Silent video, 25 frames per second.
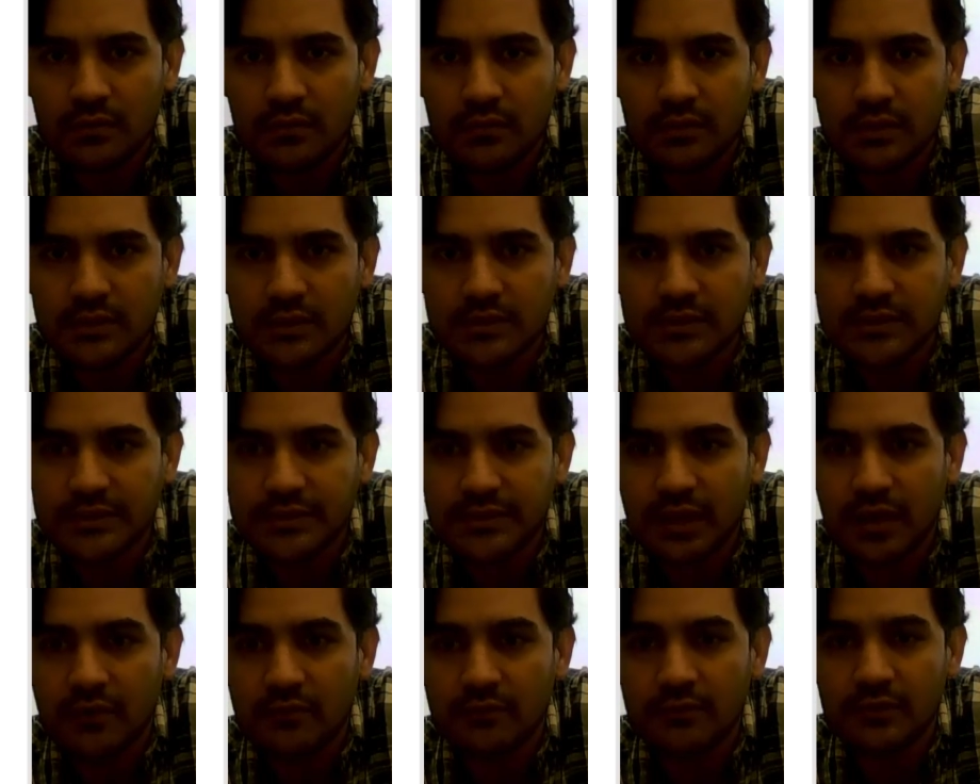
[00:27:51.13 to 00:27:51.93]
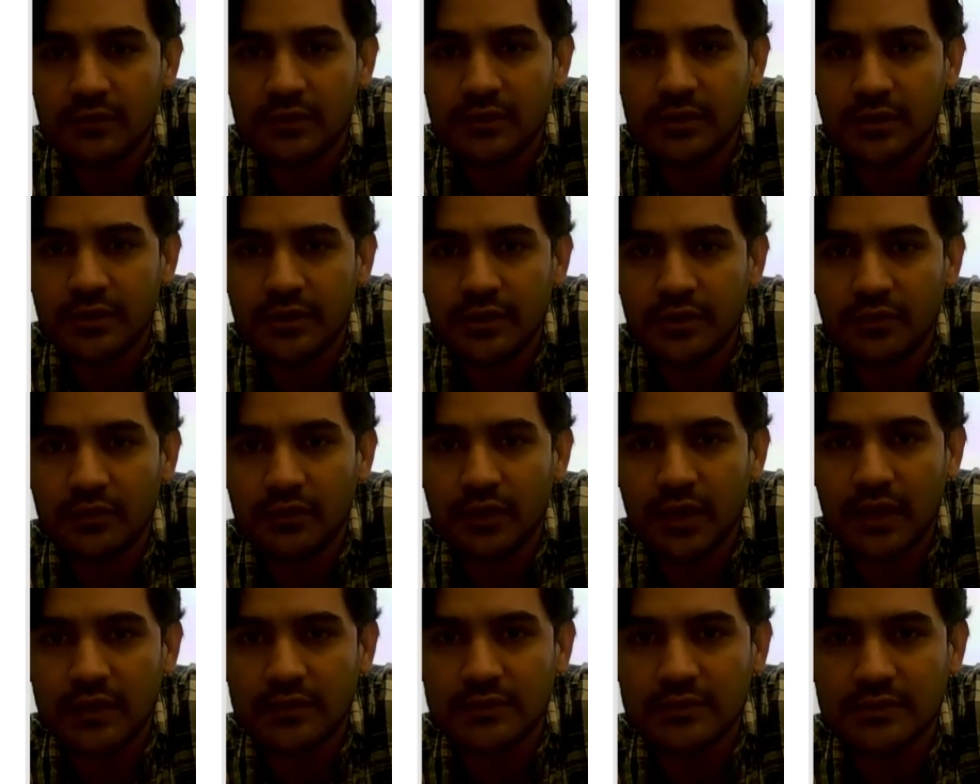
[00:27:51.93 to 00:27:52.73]
This is our
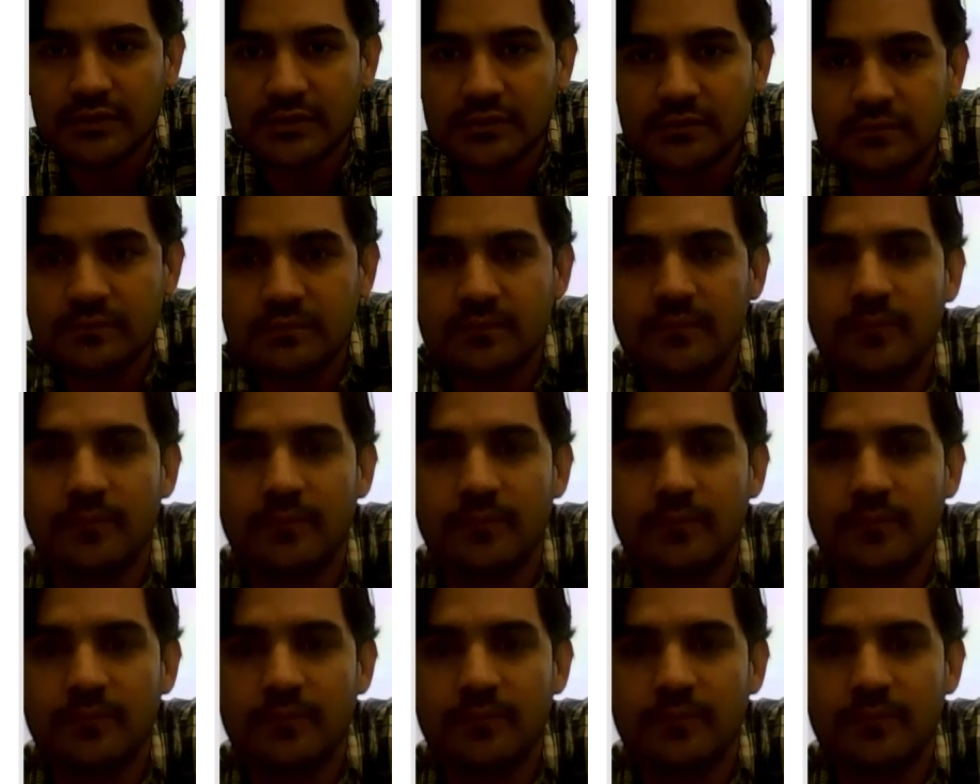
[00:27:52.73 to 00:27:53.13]
neutral axis.